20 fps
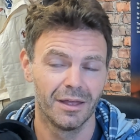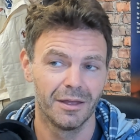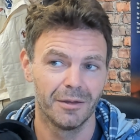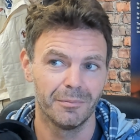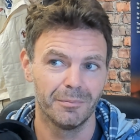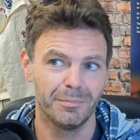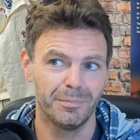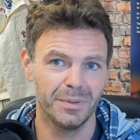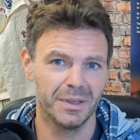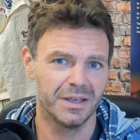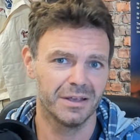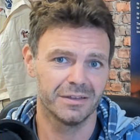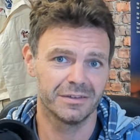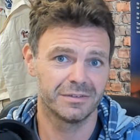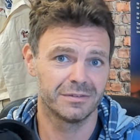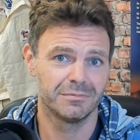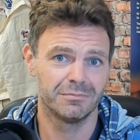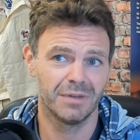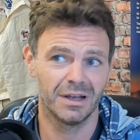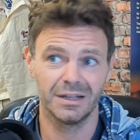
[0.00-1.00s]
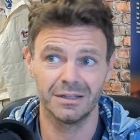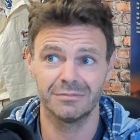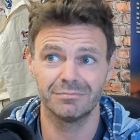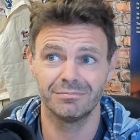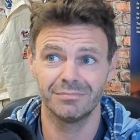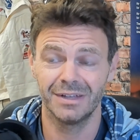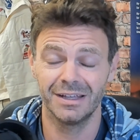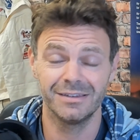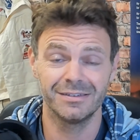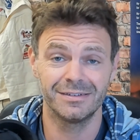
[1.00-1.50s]
because, well,
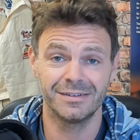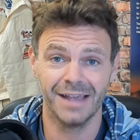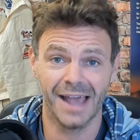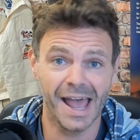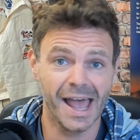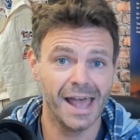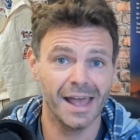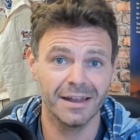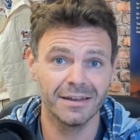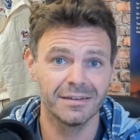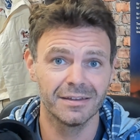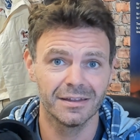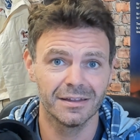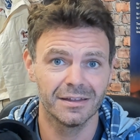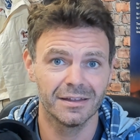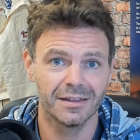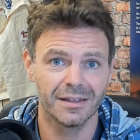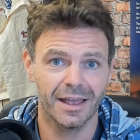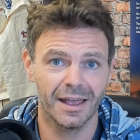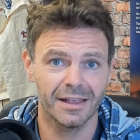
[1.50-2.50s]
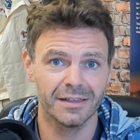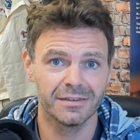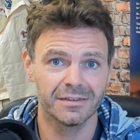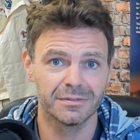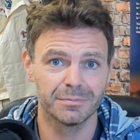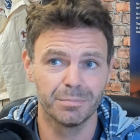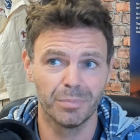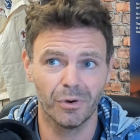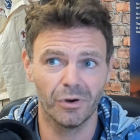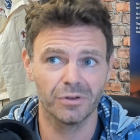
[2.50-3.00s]
his dad has
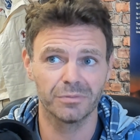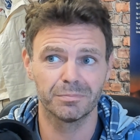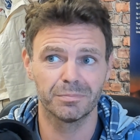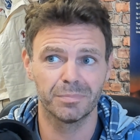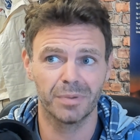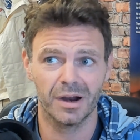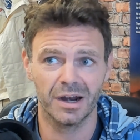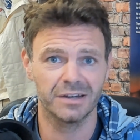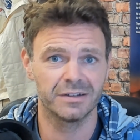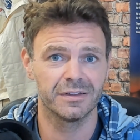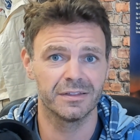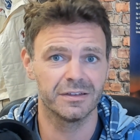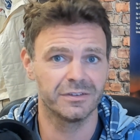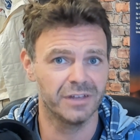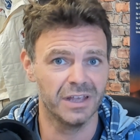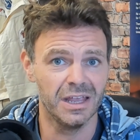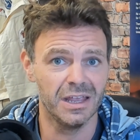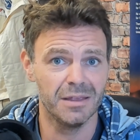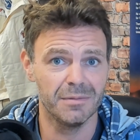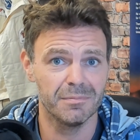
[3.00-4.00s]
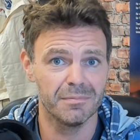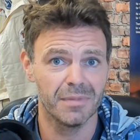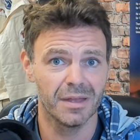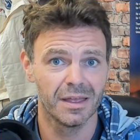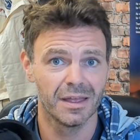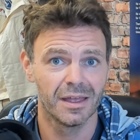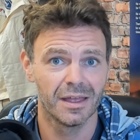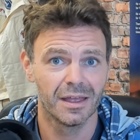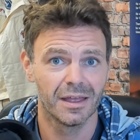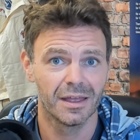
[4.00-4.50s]
bought part of the team,
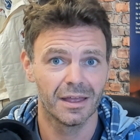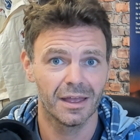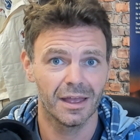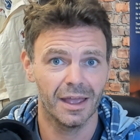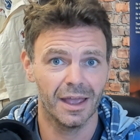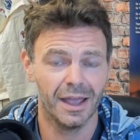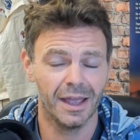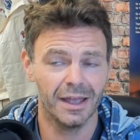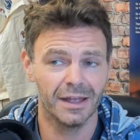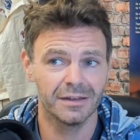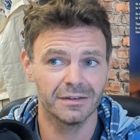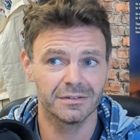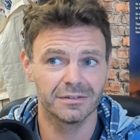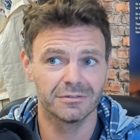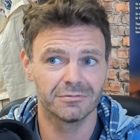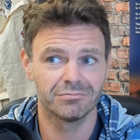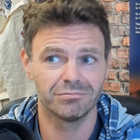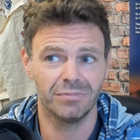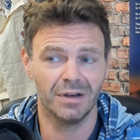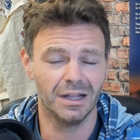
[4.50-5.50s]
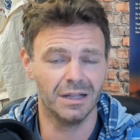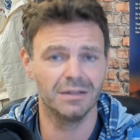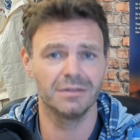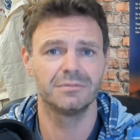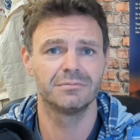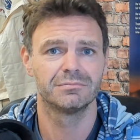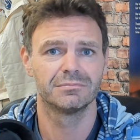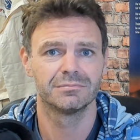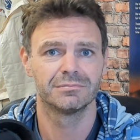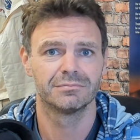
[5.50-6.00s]
and well,
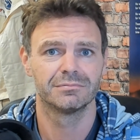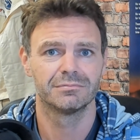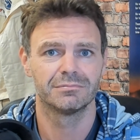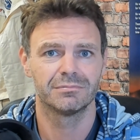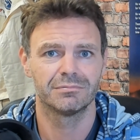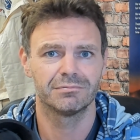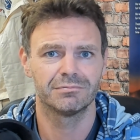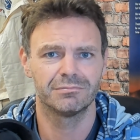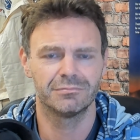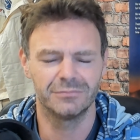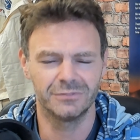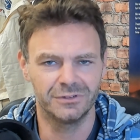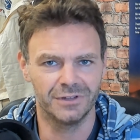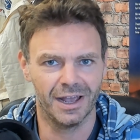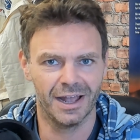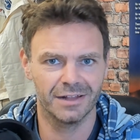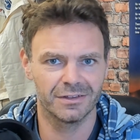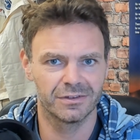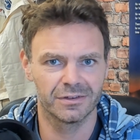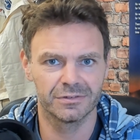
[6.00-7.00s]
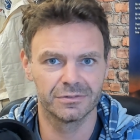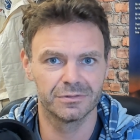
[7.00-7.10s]
dad's his,